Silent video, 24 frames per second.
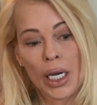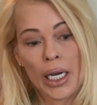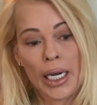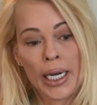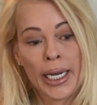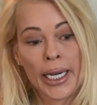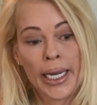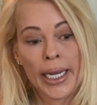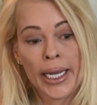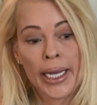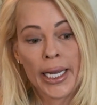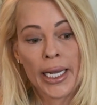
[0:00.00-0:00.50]

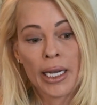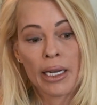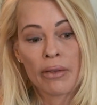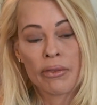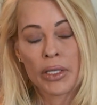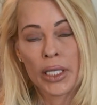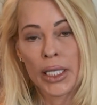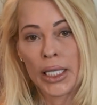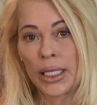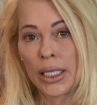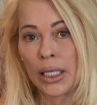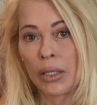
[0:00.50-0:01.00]
I have
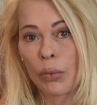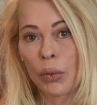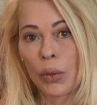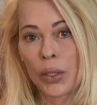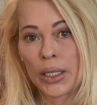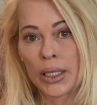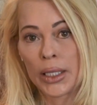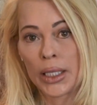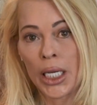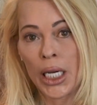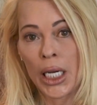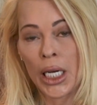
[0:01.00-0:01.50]
at any
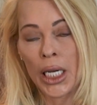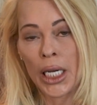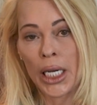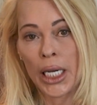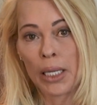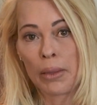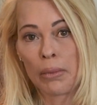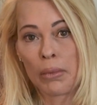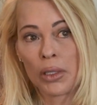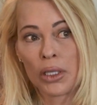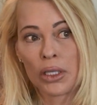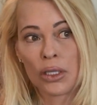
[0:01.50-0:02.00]
one
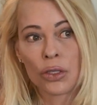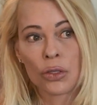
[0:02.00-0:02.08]
time